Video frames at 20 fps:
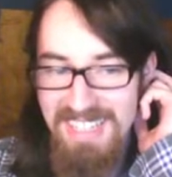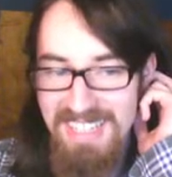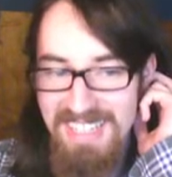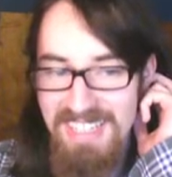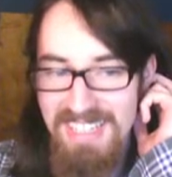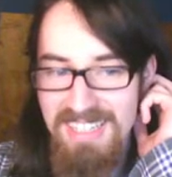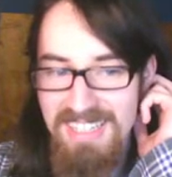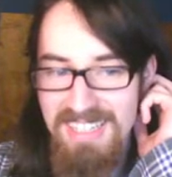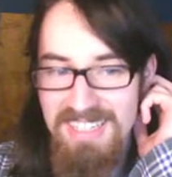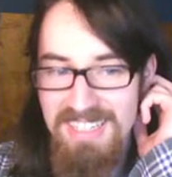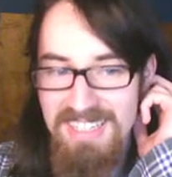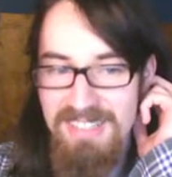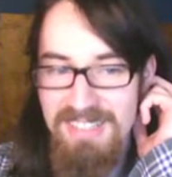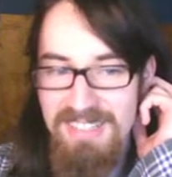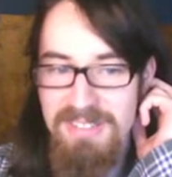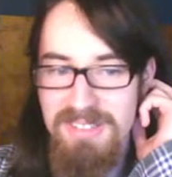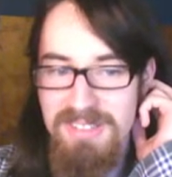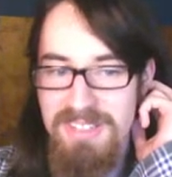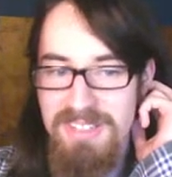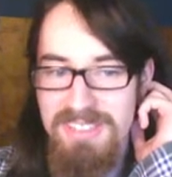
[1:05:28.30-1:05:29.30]

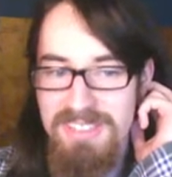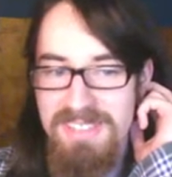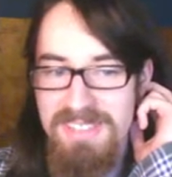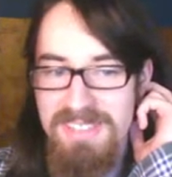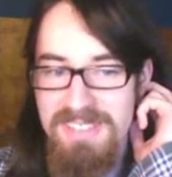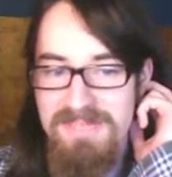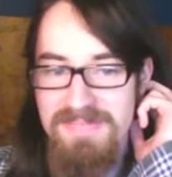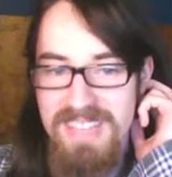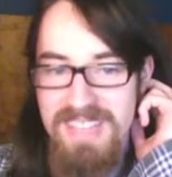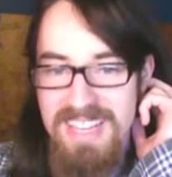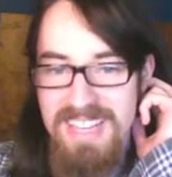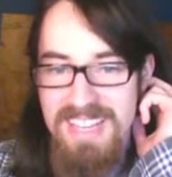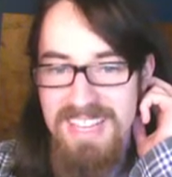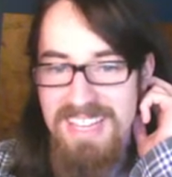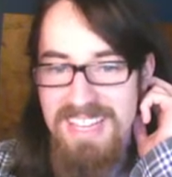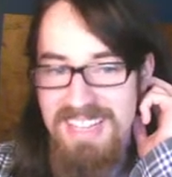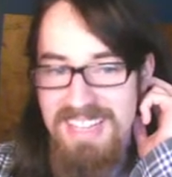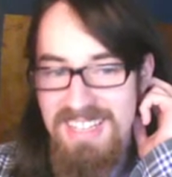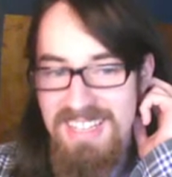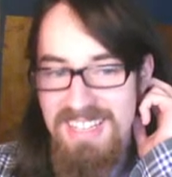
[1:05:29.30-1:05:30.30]
Oh god.
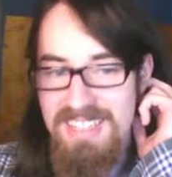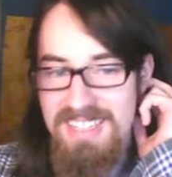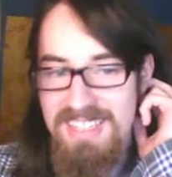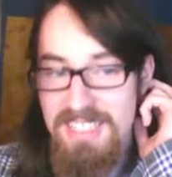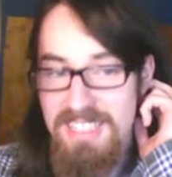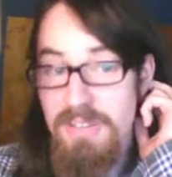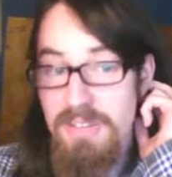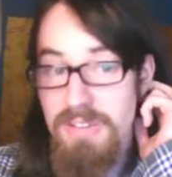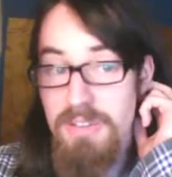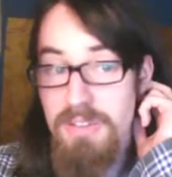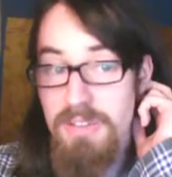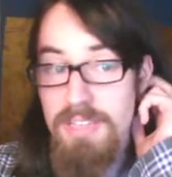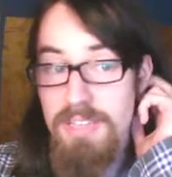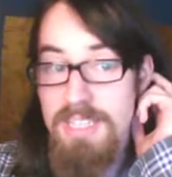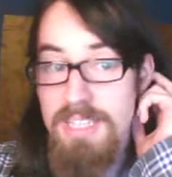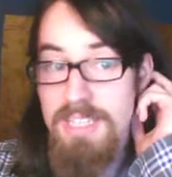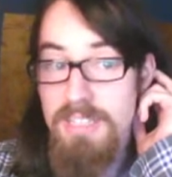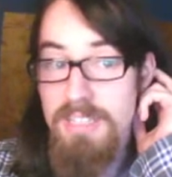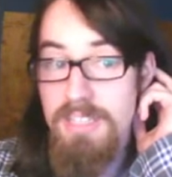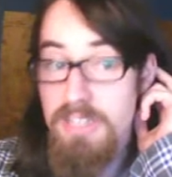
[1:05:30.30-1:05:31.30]
So
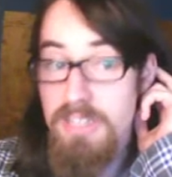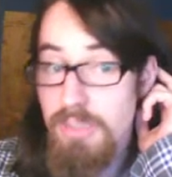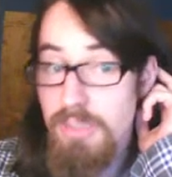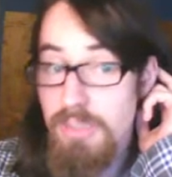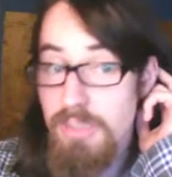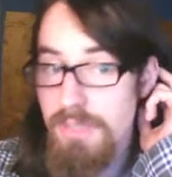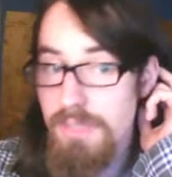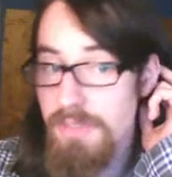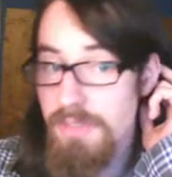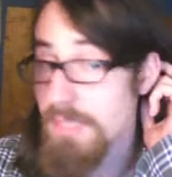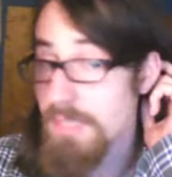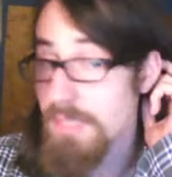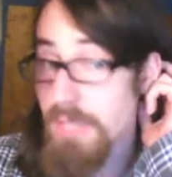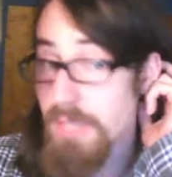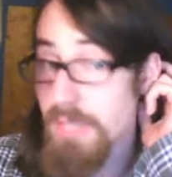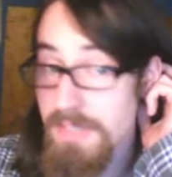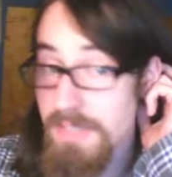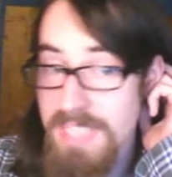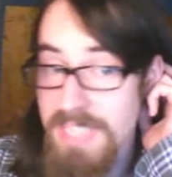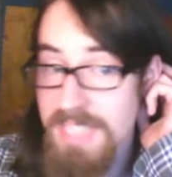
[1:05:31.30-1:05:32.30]
that's going to do it for this
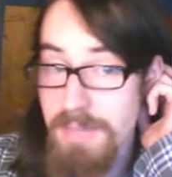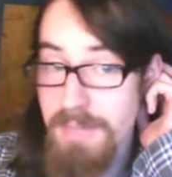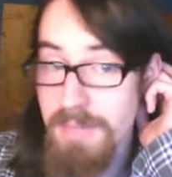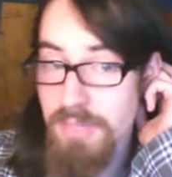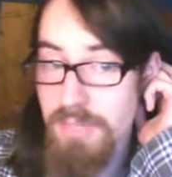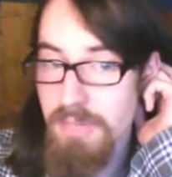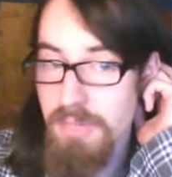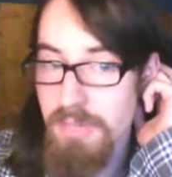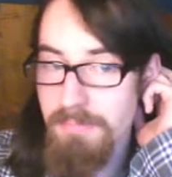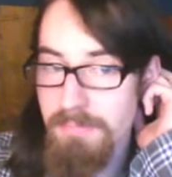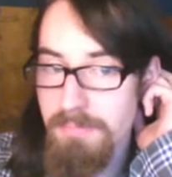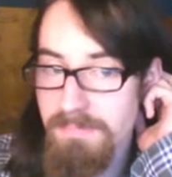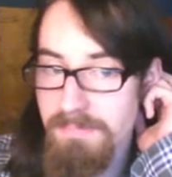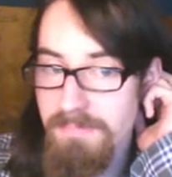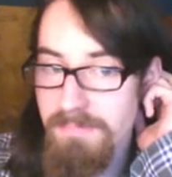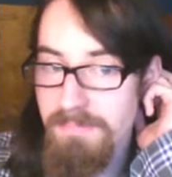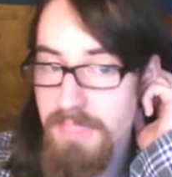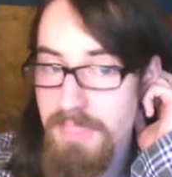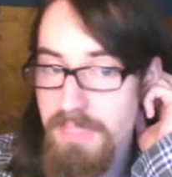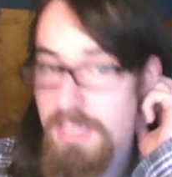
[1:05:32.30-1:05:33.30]
week of Stammer Stream.
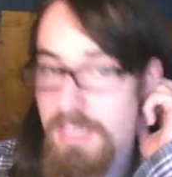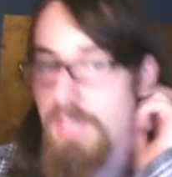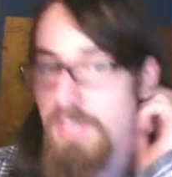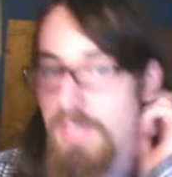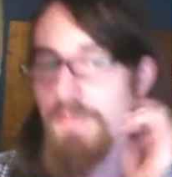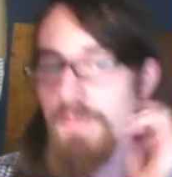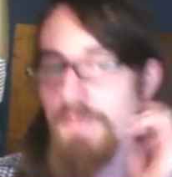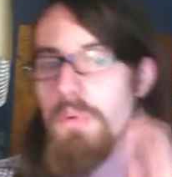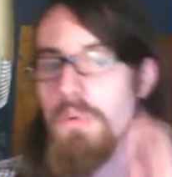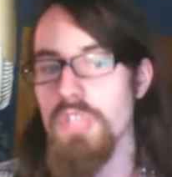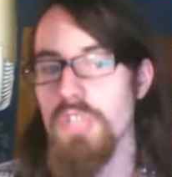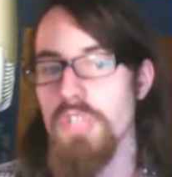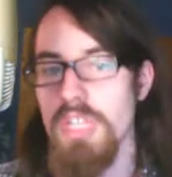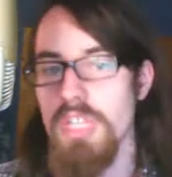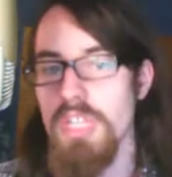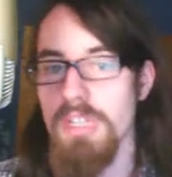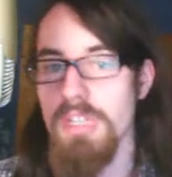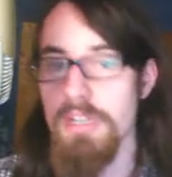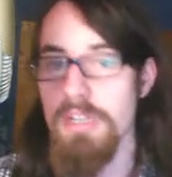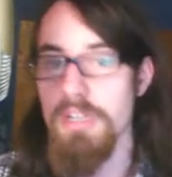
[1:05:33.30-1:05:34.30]
Thank you for
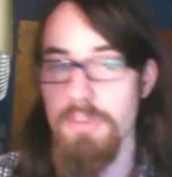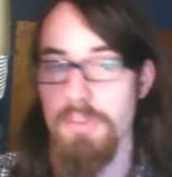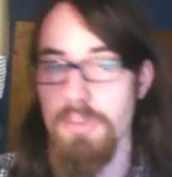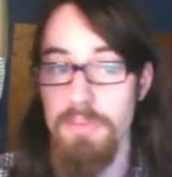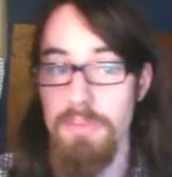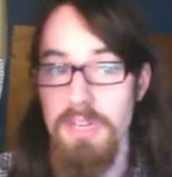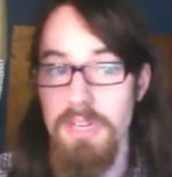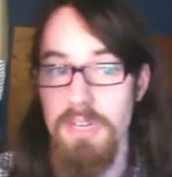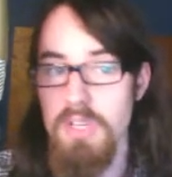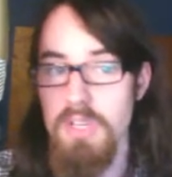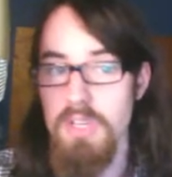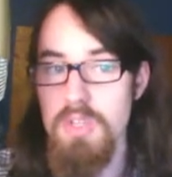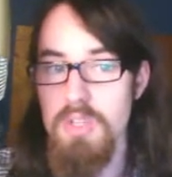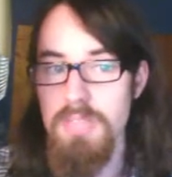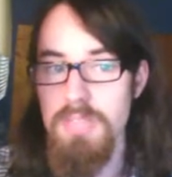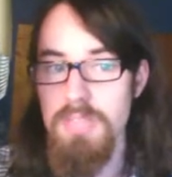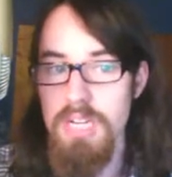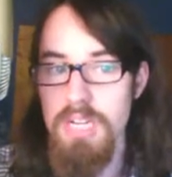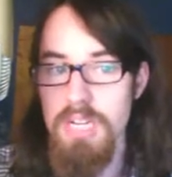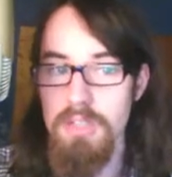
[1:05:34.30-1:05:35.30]
watching, either on my
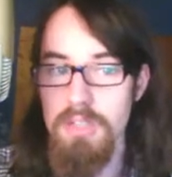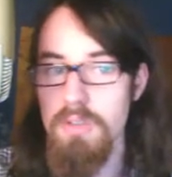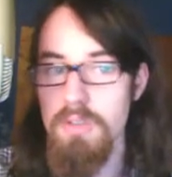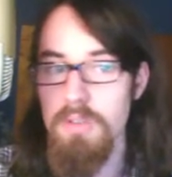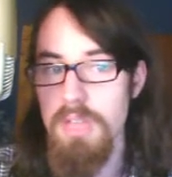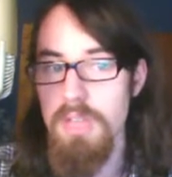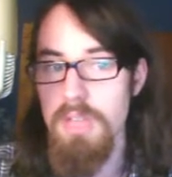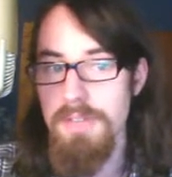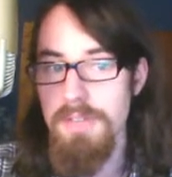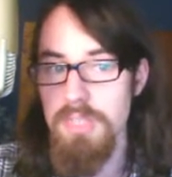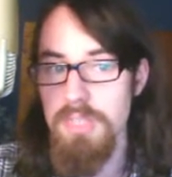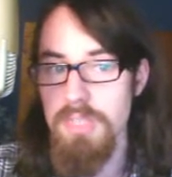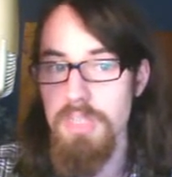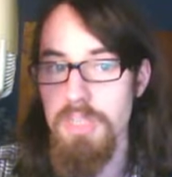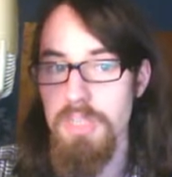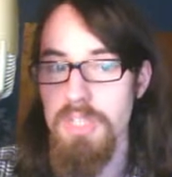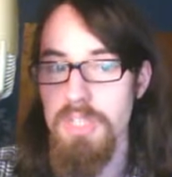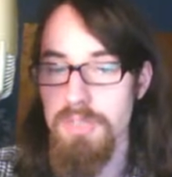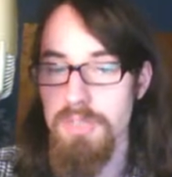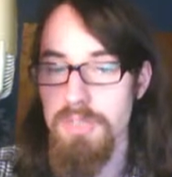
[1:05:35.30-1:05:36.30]
YouTube channel or live at
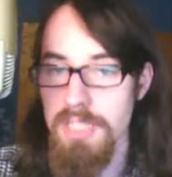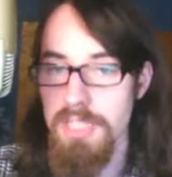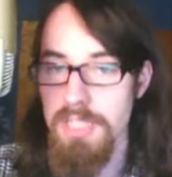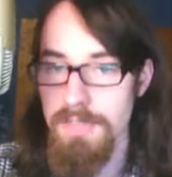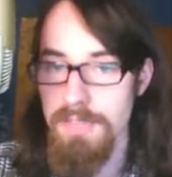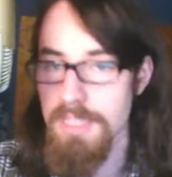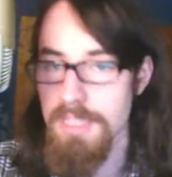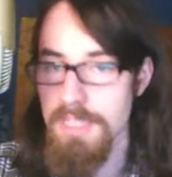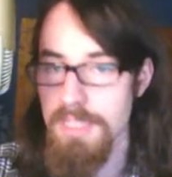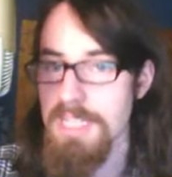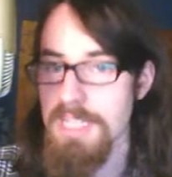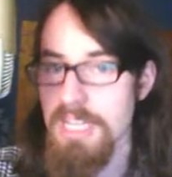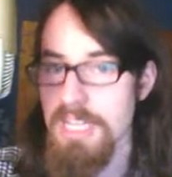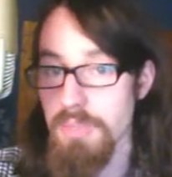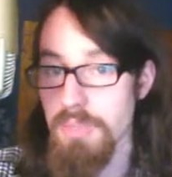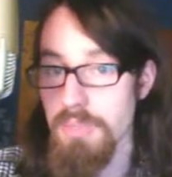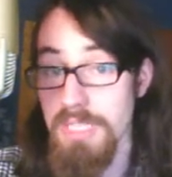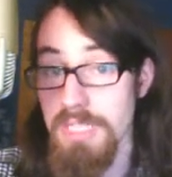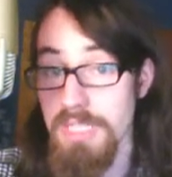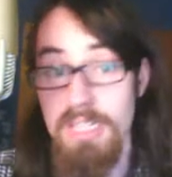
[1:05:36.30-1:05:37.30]

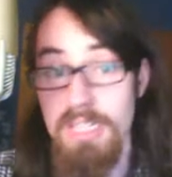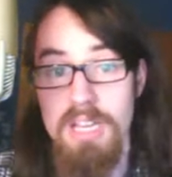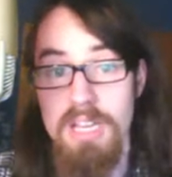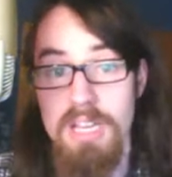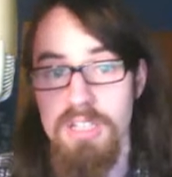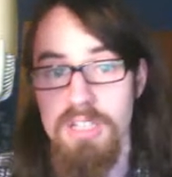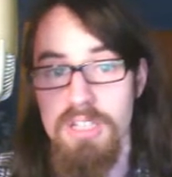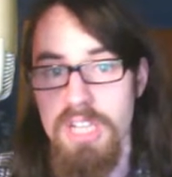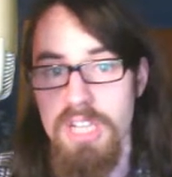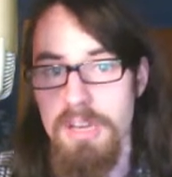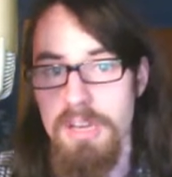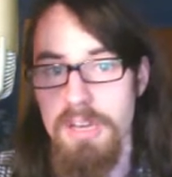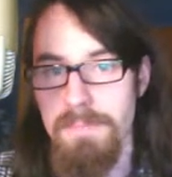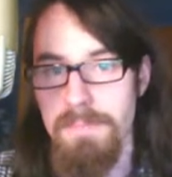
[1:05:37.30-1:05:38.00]
twitch.tv/Wensleydale Cheddar.